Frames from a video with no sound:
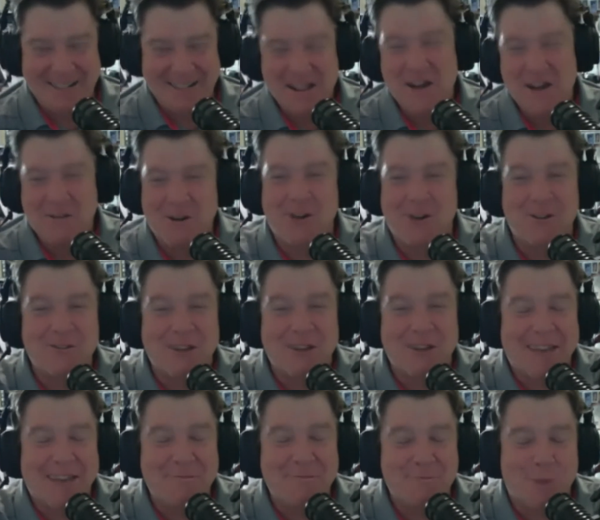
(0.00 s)
Well, we'll
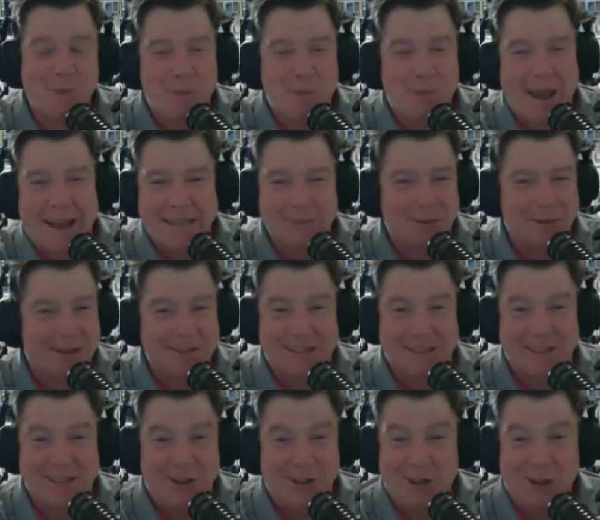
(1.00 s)
give him a pass because that's the